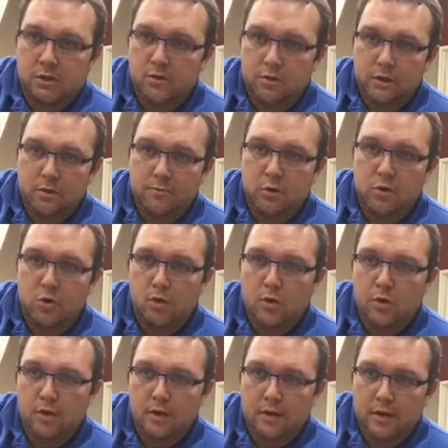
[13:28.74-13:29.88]
get the ball, you
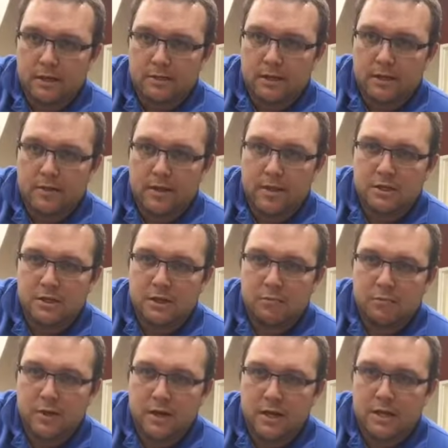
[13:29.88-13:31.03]
then accelerate, you
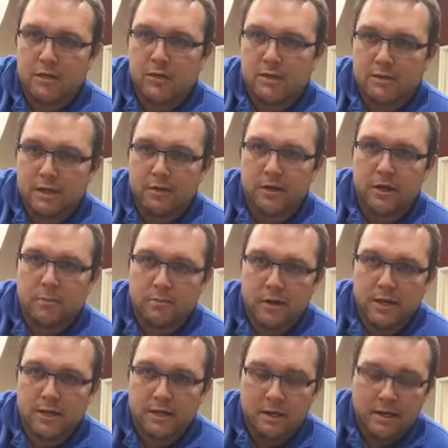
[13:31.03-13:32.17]
brake, you accelerate, you
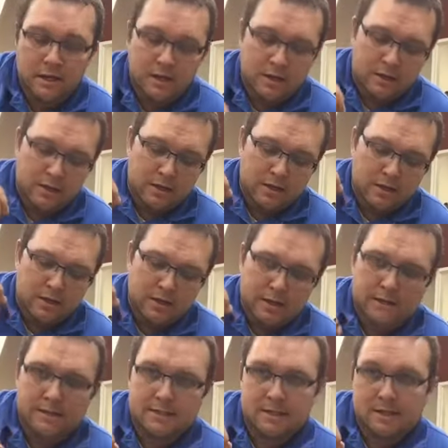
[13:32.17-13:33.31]
brake.
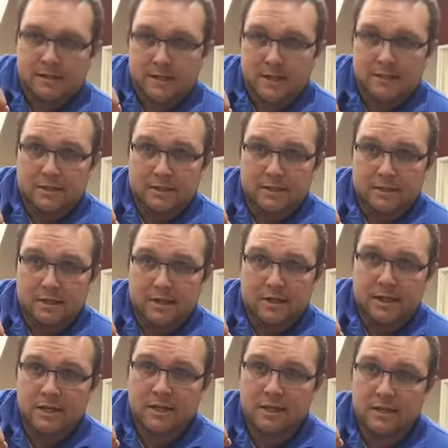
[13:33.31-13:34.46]
This, as an exercise,
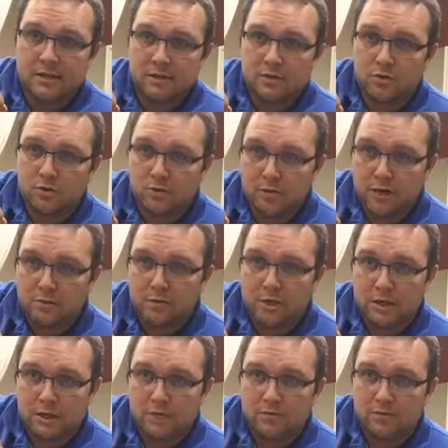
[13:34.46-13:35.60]
is incredibly
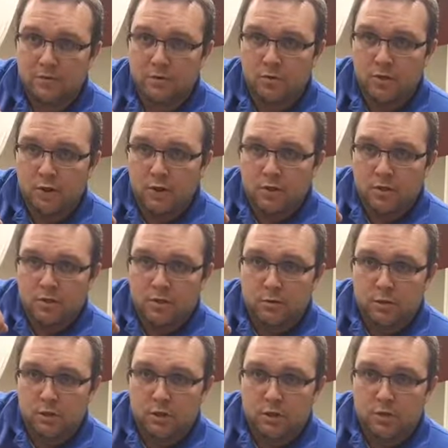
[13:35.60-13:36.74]
useful to
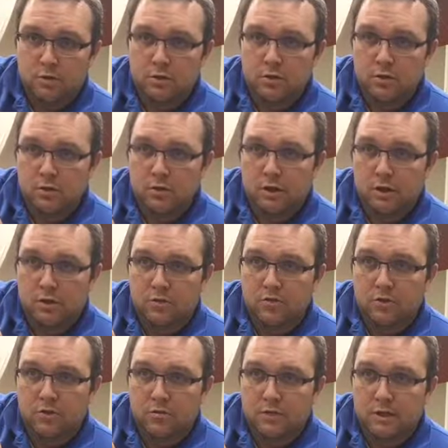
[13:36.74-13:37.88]
reduce your
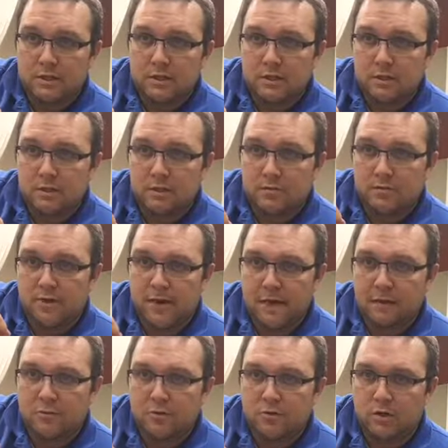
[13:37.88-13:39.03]
injury risk in terms of
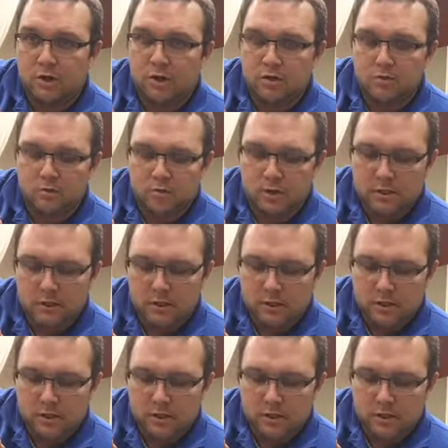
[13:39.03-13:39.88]
hamstring injuries.